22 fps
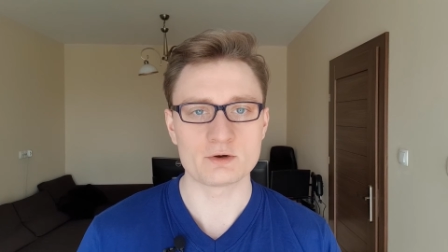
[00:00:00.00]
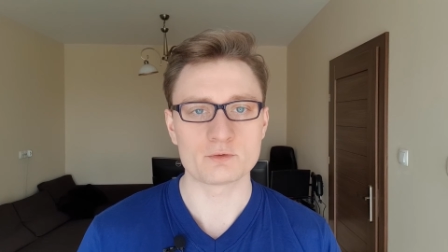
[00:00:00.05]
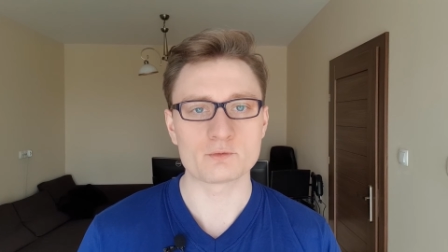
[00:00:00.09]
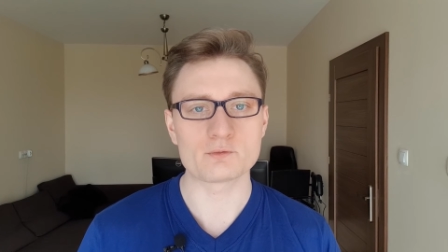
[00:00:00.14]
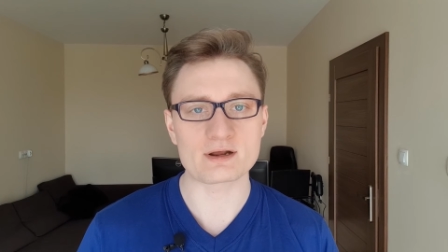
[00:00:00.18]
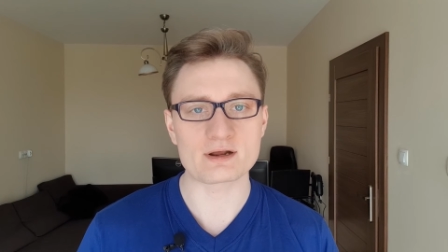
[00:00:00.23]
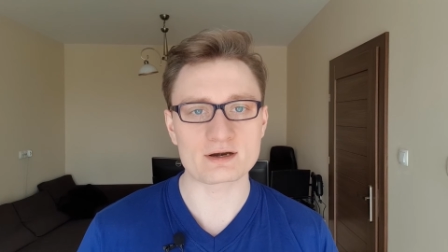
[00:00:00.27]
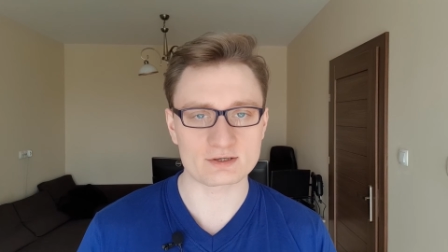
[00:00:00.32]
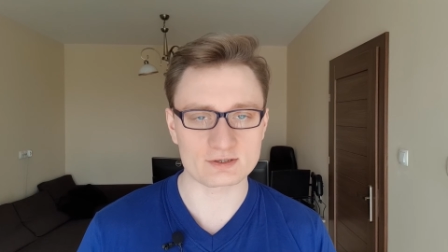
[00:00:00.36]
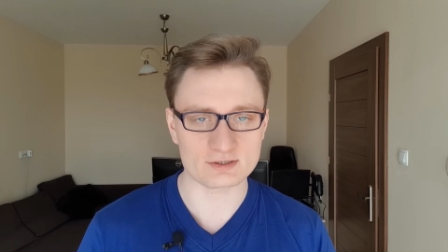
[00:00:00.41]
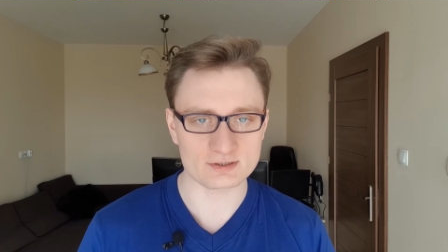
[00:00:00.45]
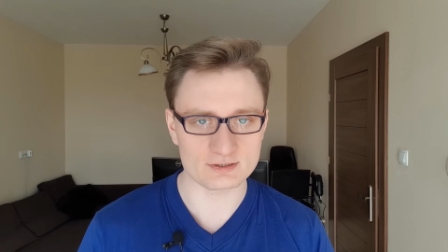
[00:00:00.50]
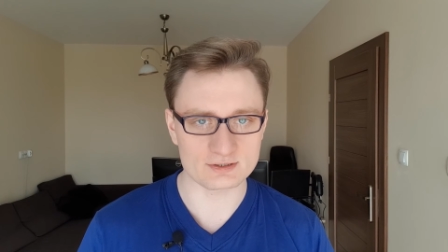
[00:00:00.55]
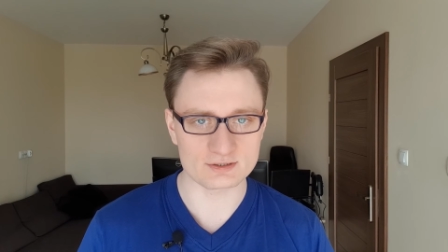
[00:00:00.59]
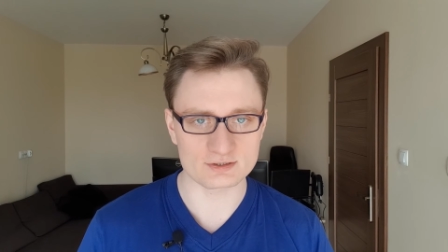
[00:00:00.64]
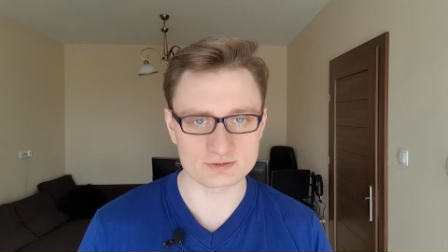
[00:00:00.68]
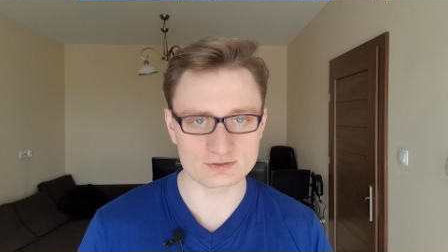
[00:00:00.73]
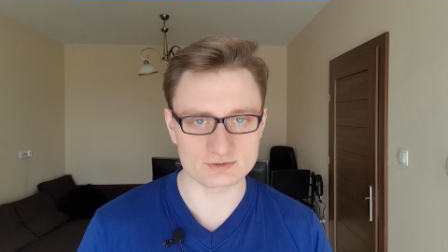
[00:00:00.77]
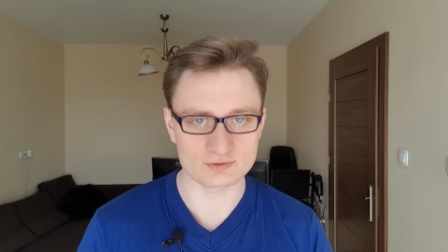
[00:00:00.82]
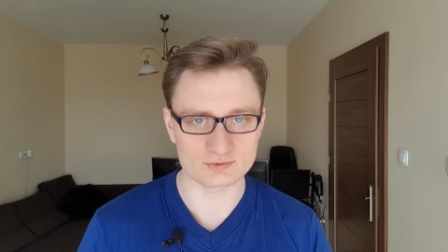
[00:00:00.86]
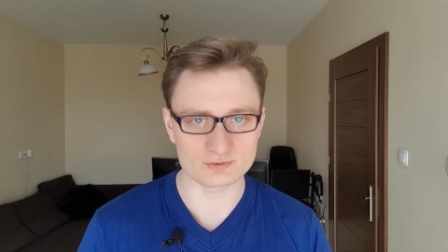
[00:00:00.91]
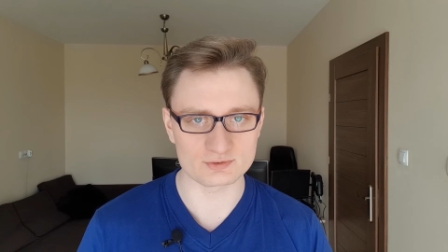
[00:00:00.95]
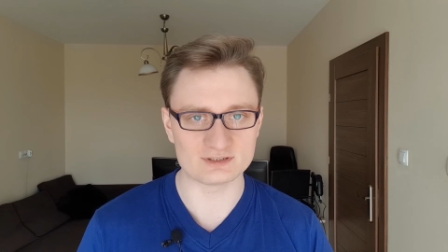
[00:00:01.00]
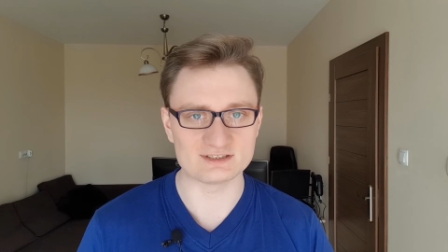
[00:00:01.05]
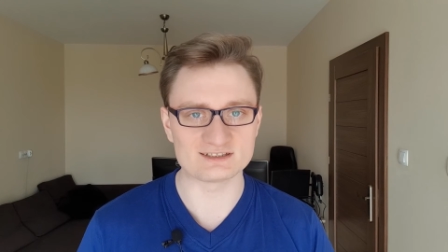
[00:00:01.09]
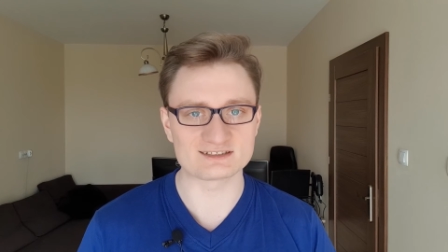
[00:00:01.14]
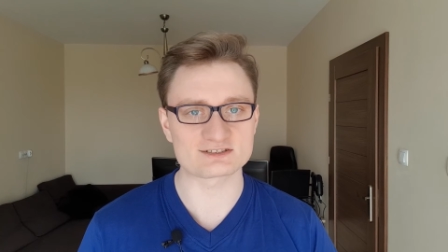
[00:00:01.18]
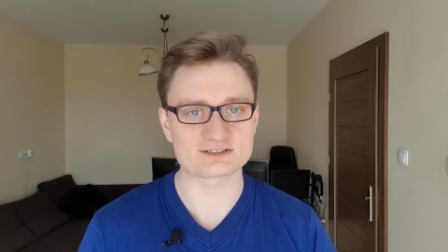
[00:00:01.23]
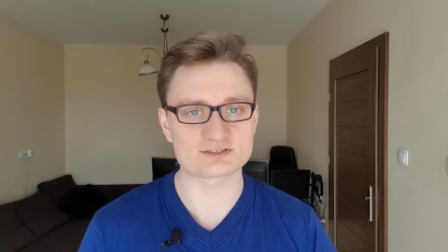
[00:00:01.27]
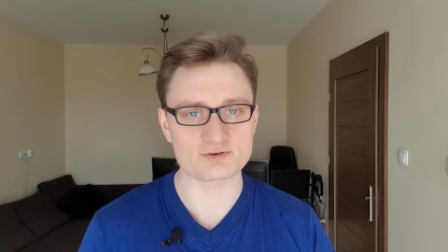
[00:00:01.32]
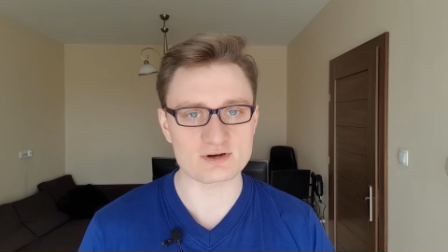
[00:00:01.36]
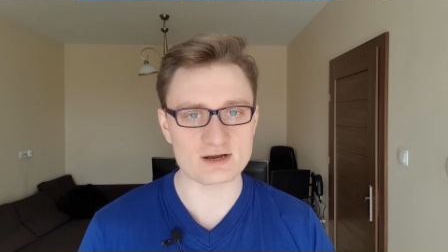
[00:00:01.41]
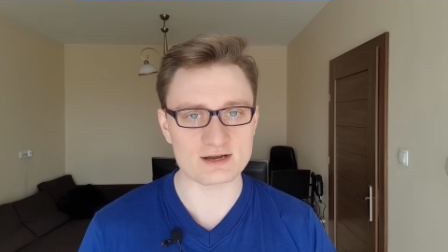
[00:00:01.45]
we are going to
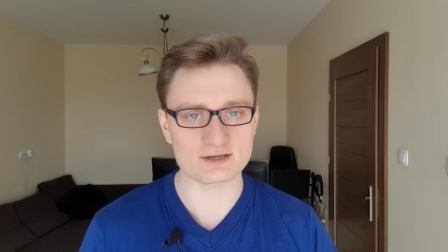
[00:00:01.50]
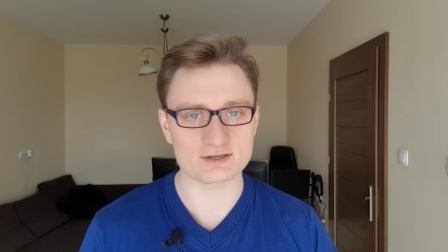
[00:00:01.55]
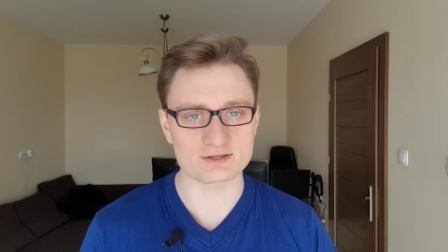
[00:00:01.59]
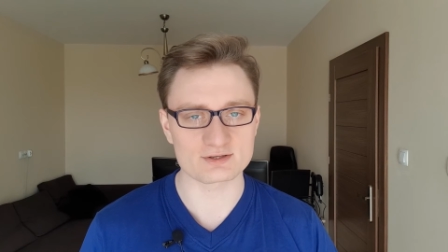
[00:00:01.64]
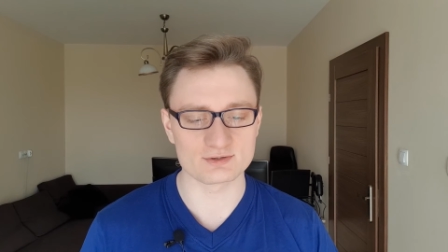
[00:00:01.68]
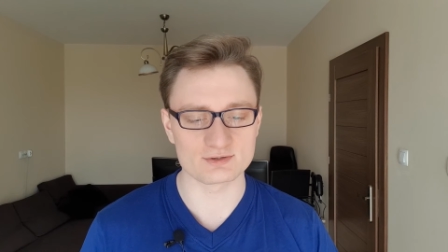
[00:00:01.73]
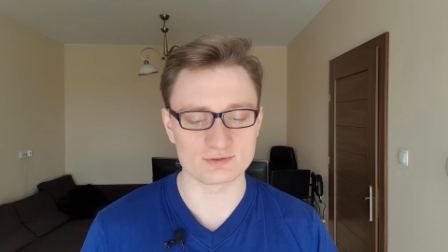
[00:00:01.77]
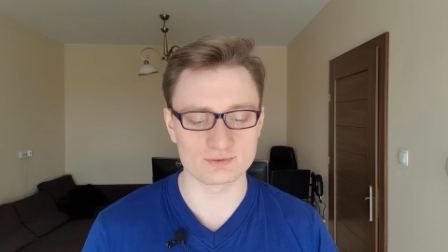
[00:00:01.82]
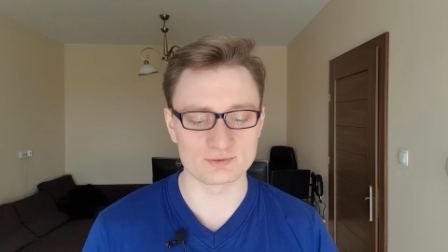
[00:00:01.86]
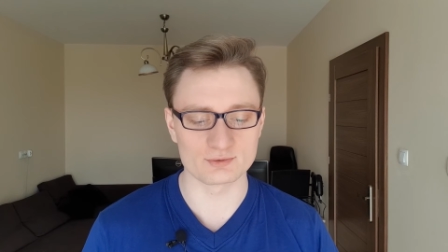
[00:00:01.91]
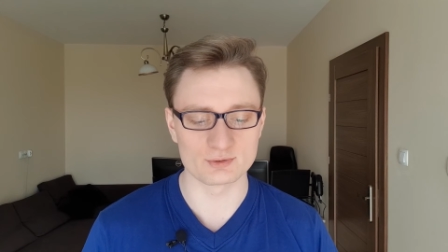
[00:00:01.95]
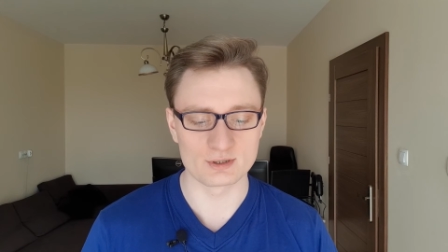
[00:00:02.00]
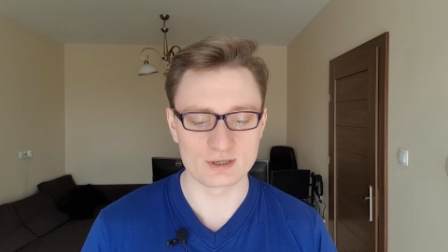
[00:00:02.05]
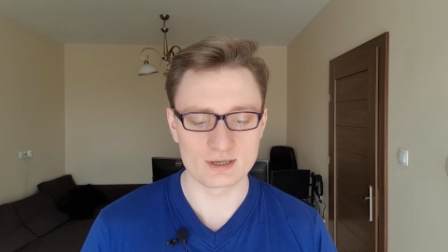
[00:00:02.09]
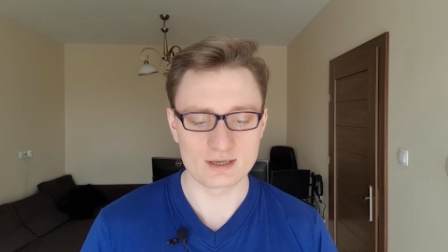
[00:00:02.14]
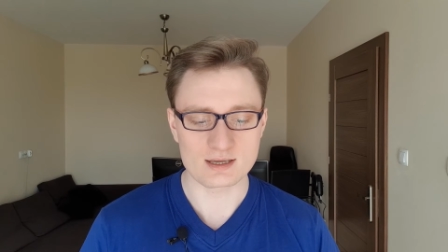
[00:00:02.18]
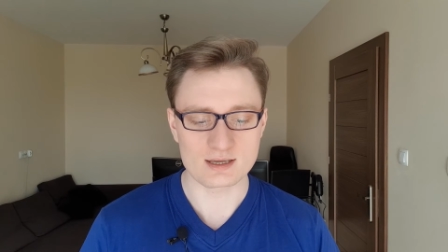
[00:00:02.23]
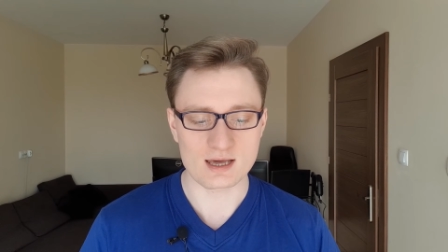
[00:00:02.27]
instruct you